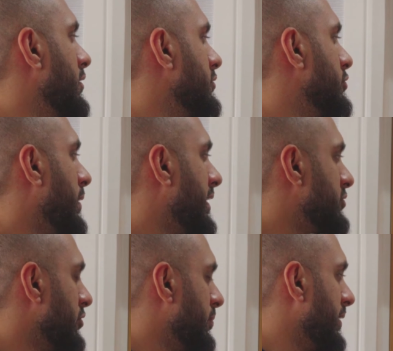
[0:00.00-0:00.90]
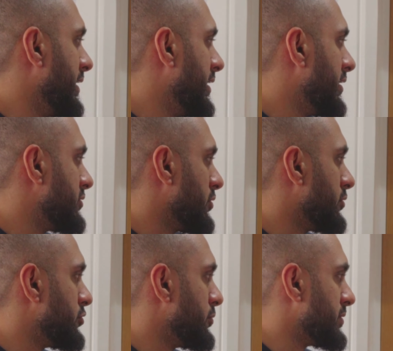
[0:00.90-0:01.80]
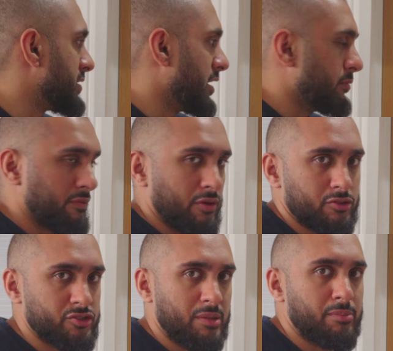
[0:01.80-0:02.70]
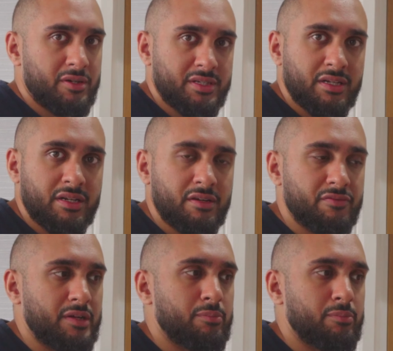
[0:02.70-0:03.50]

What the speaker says: 2A, 2B, so superset, we've got trap bar deadlift.